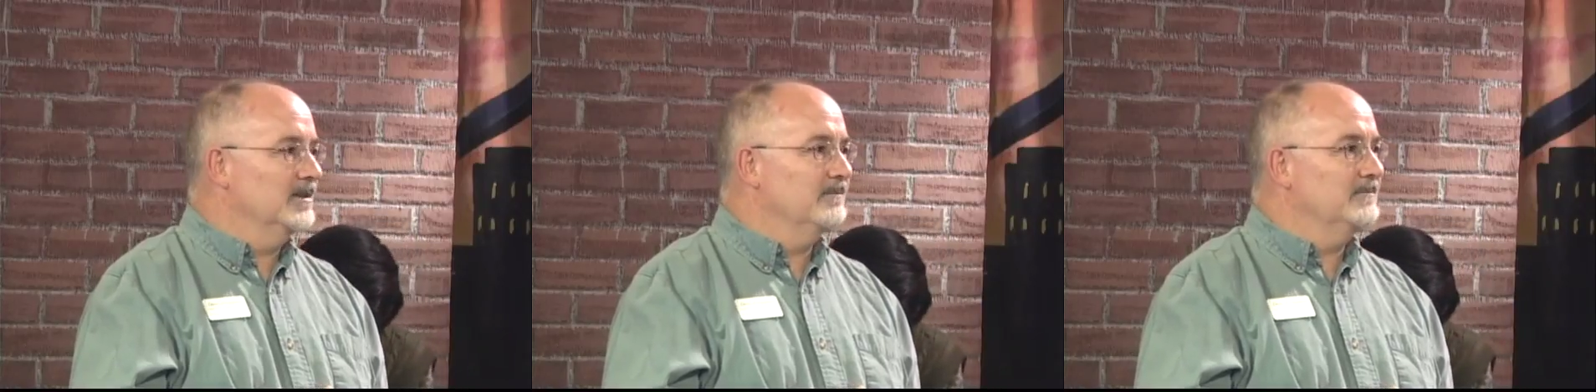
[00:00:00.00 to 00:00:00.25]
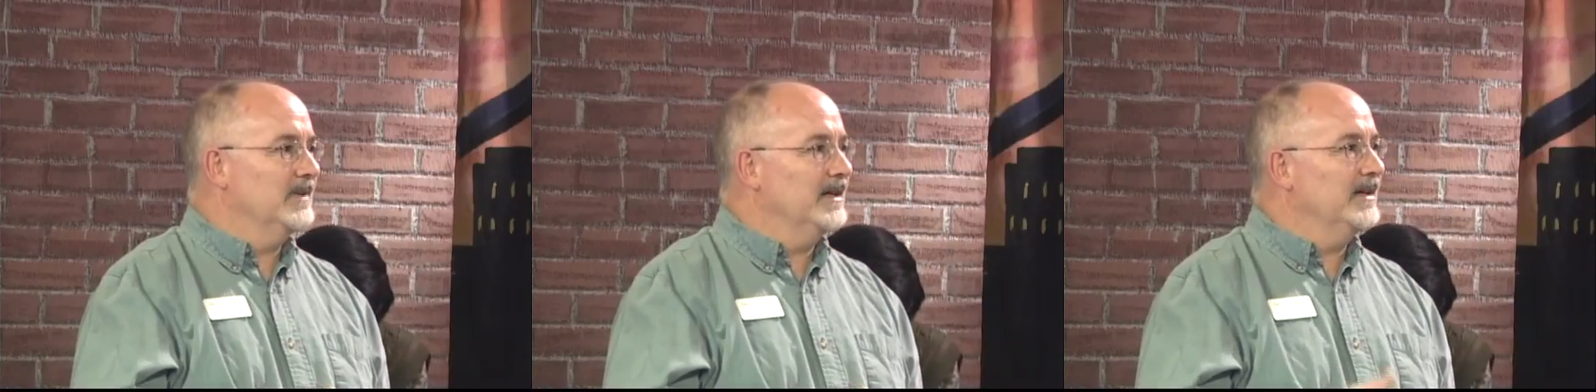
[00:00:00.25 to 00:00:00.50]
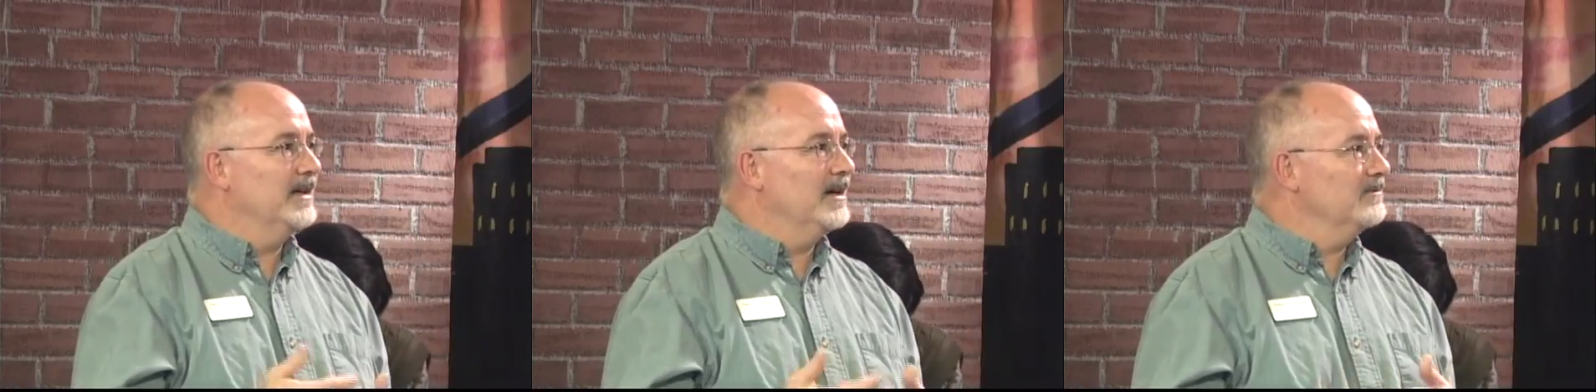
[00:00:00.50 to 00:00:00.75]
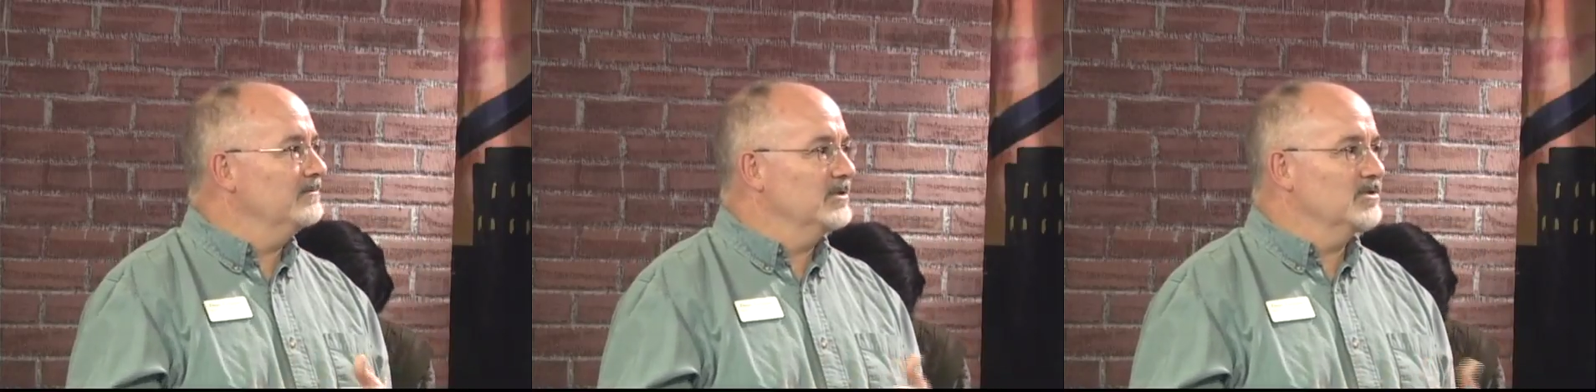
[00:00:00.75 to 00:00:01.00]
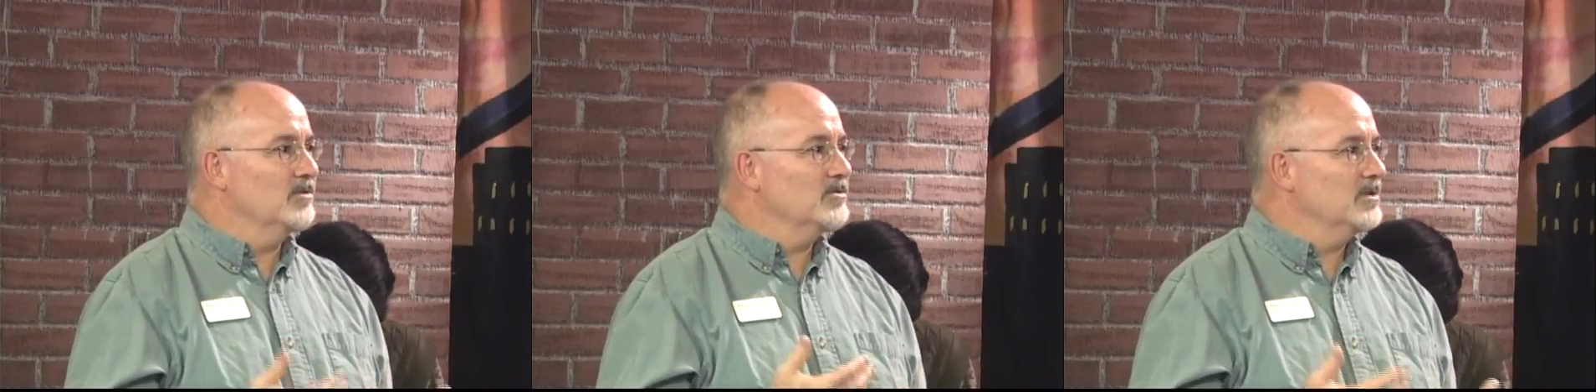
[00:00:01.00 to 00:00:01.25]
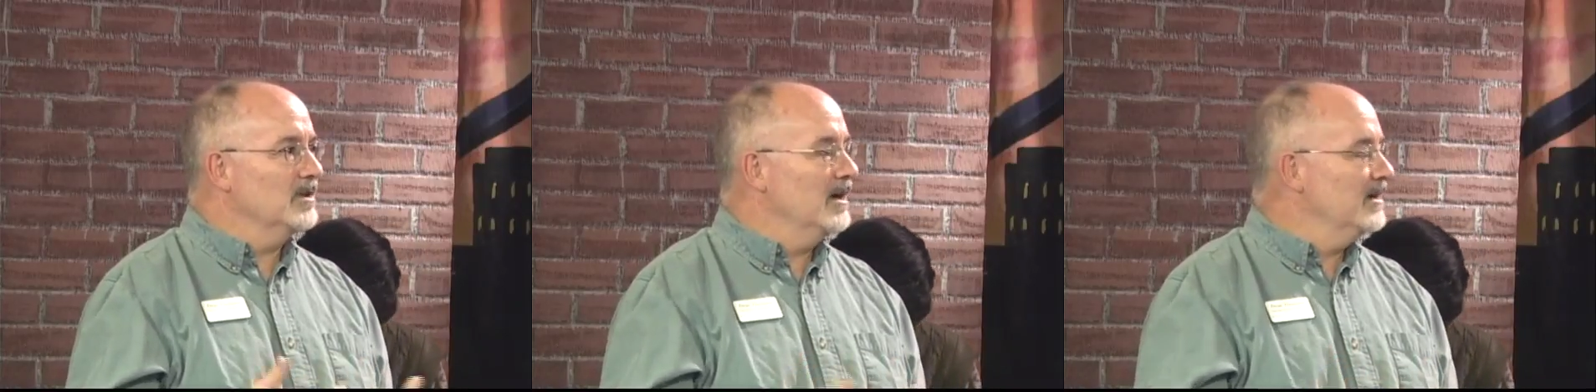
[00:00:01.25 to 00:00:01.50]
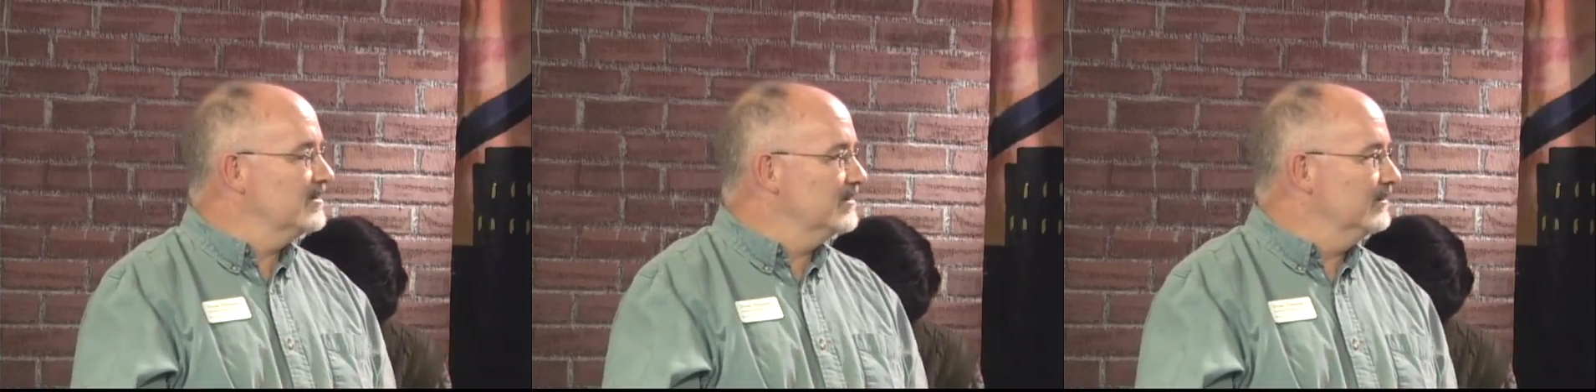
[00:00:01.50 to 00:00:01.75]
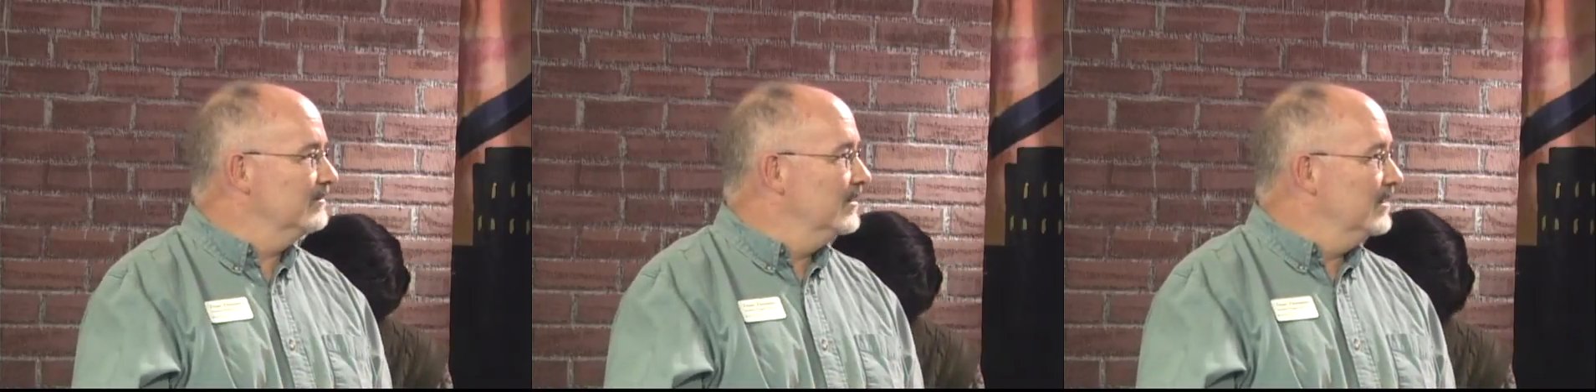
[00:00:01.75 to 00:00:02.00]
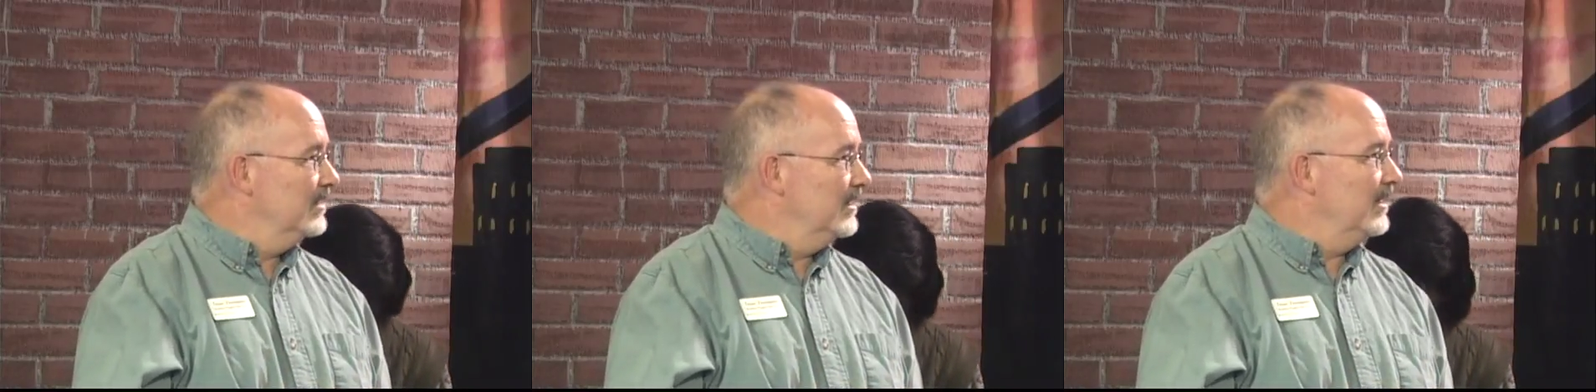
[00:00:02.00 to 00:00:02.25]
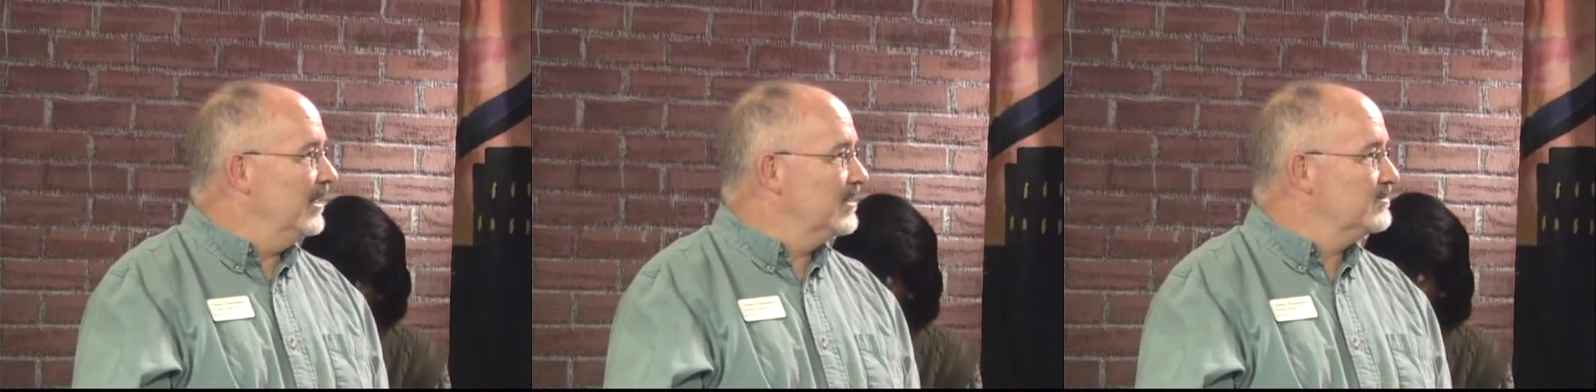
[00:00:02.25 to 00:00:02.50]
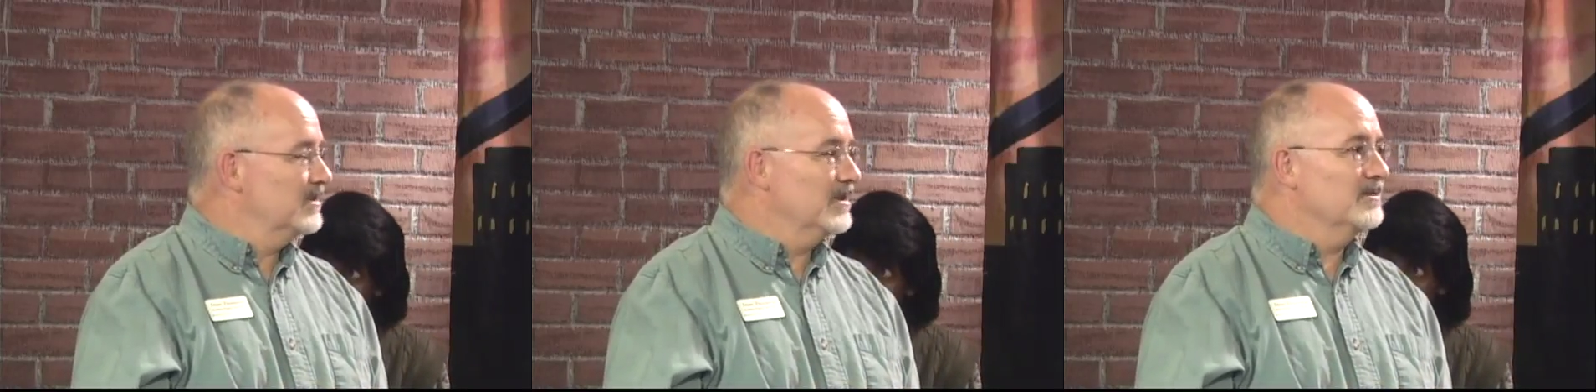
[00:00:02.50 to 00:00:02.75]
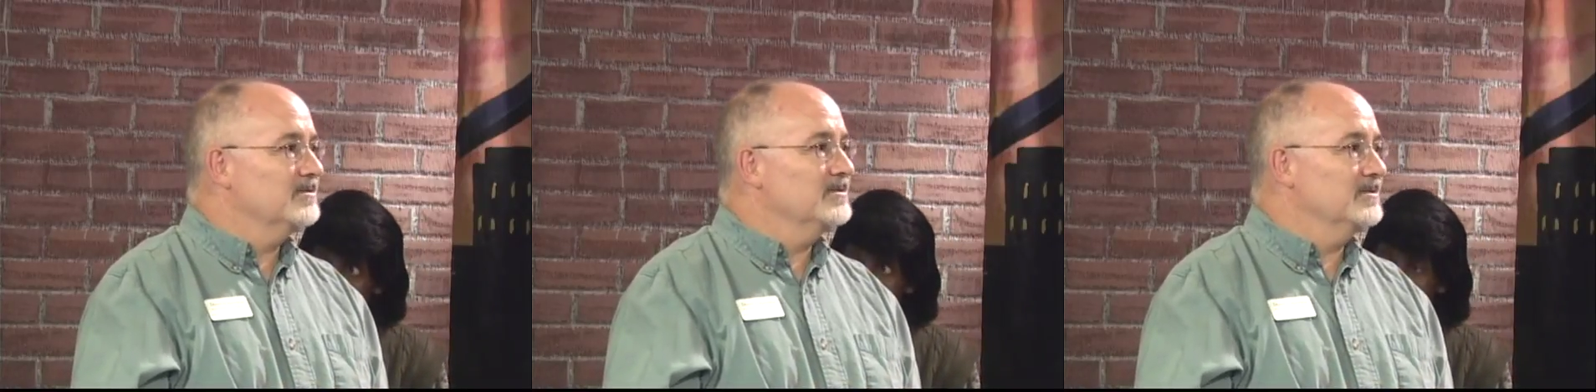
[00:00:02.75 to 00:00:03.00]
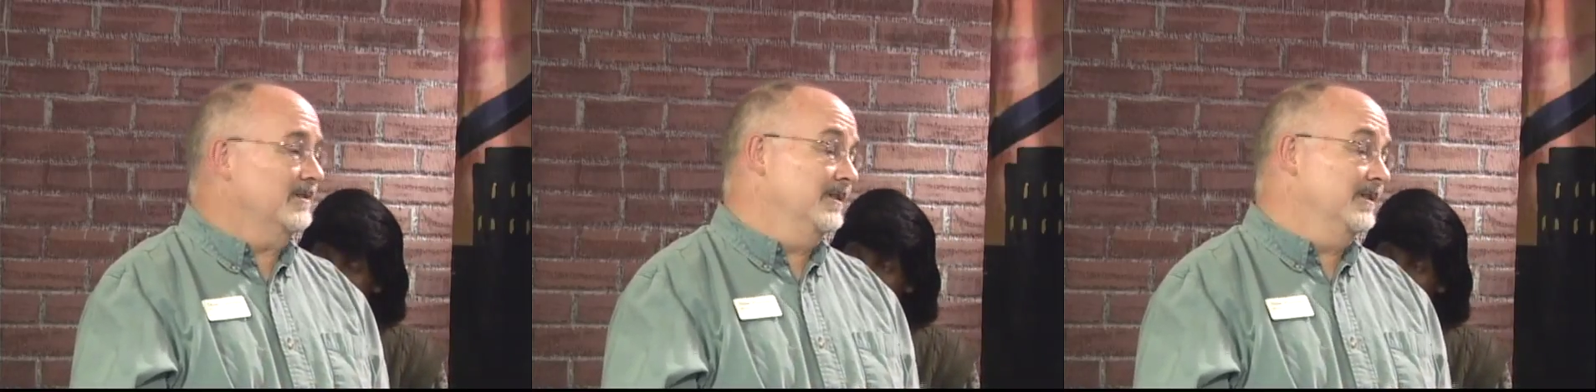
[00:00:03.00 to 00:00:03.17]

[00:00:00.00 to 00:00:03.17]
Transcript: and you get out and socialize and engage with others,